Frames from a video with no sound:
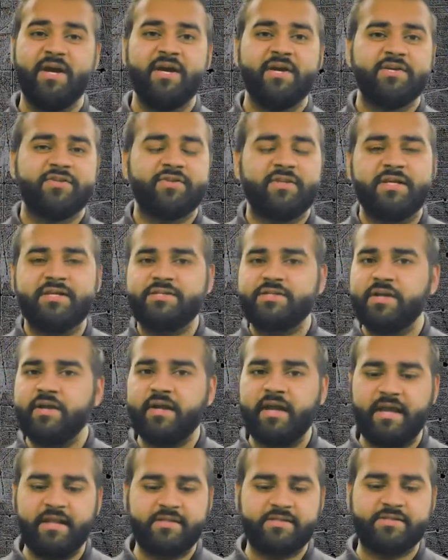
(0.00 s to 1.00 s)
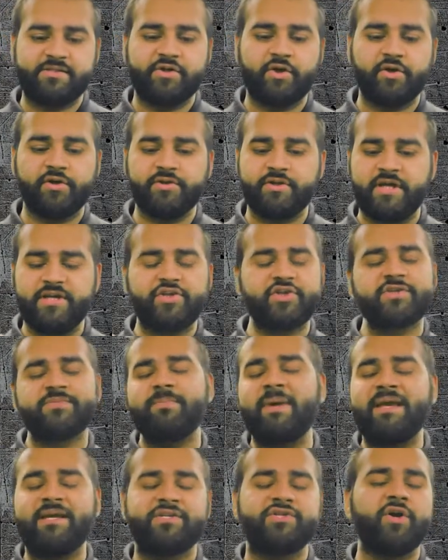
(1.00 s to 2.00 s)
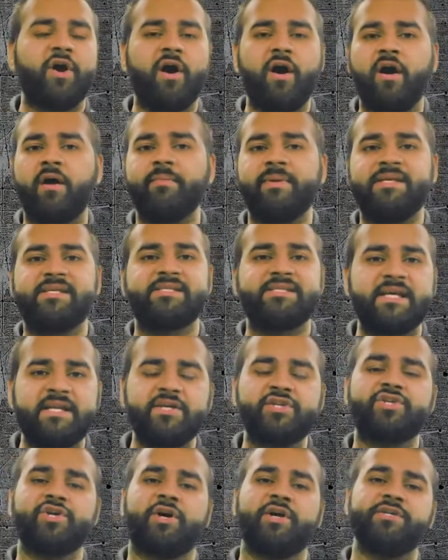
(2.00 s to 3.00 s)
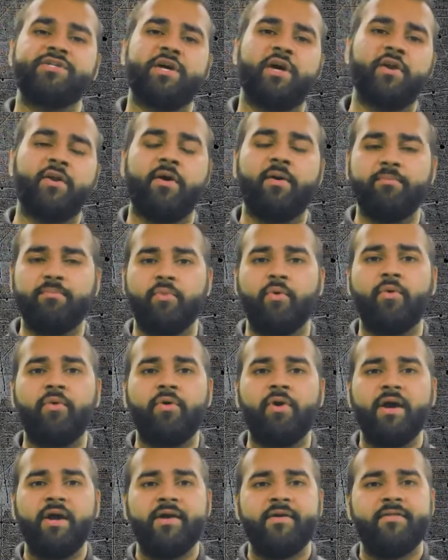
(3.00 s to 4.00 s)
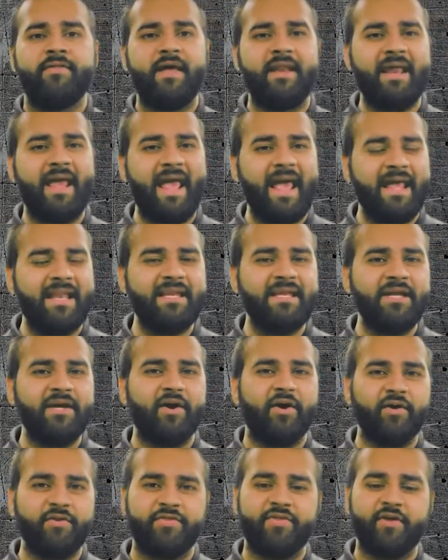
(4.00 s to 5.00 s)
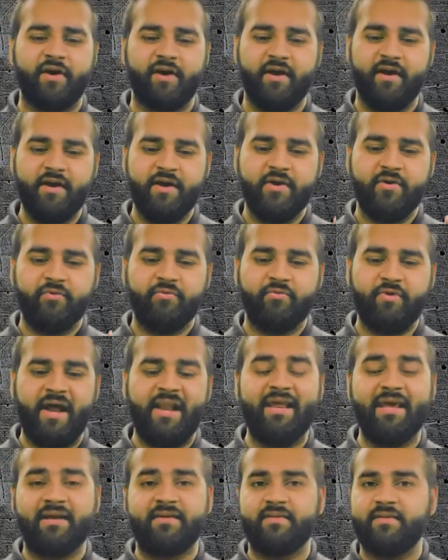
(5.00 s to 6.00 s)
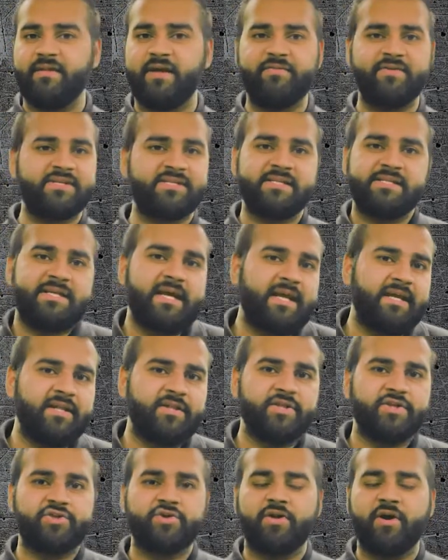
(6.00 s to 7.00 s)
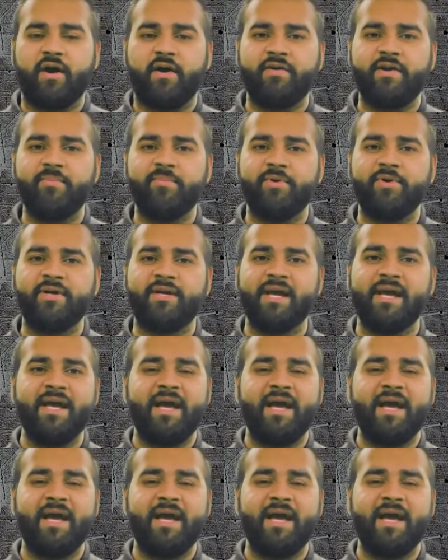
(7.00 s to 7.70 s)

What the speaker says: So it just makes your army synergize a lot more than any other relic that there is to take in the Drukhari book,